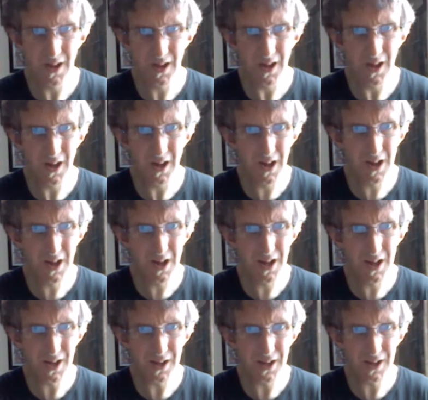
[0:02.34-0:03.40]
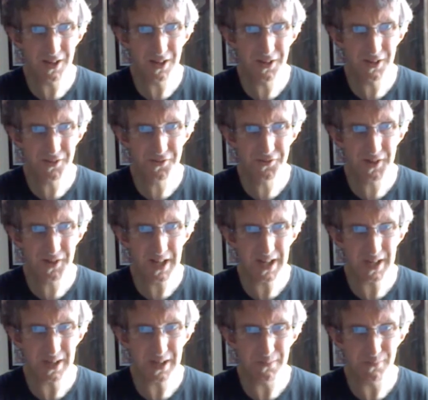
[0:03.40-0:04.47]
Hi, it's
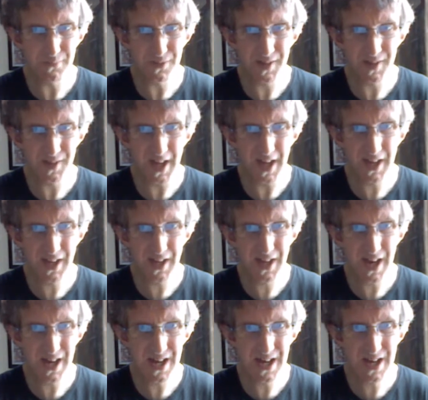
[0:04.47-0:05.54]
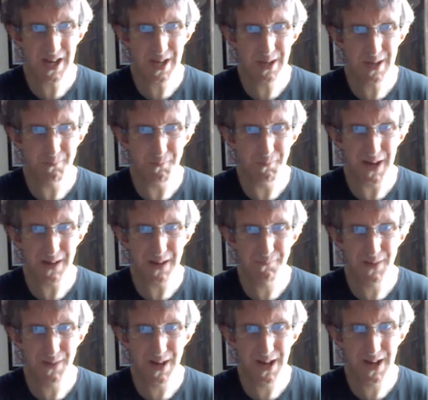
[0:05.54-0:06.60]
James, aka
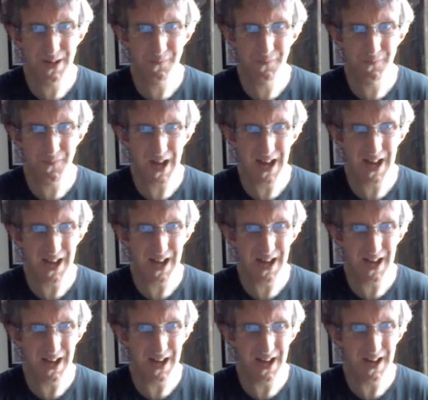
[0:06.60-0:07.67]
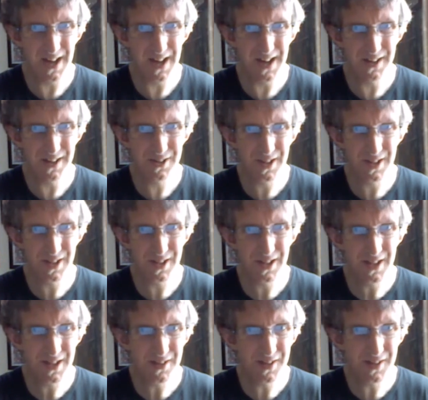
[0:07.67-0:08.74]
Batman Fan.
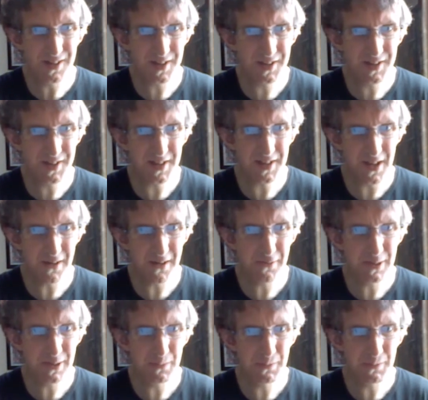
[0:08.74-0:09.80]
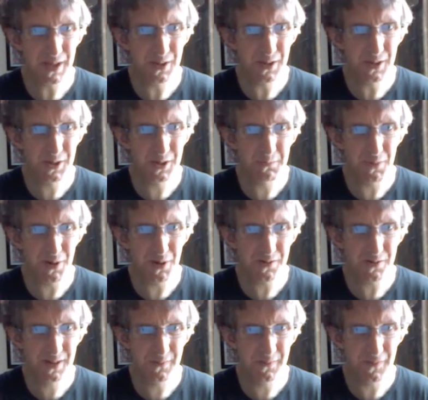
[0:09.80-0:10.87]
This is going to be an unboxing
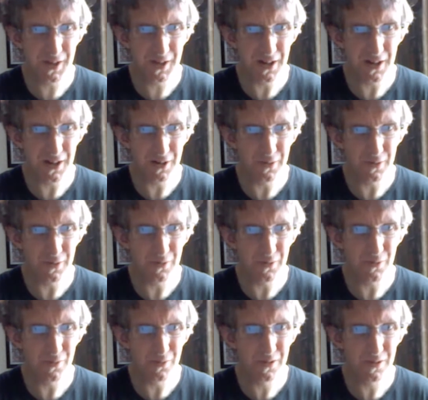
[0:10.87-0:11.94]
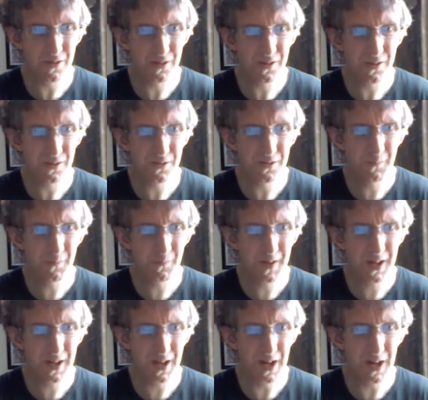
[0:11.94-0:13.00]
video. Something
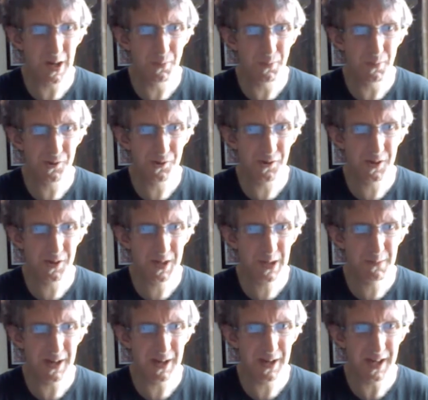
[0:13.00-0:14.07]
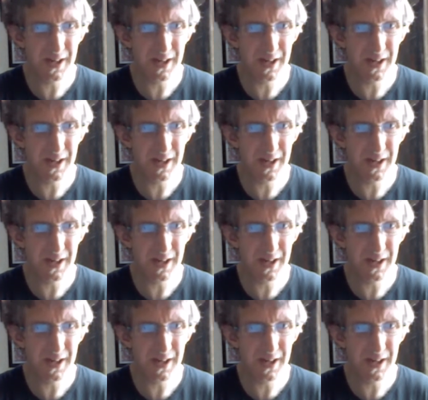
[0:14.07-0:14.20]
I bought on eBay.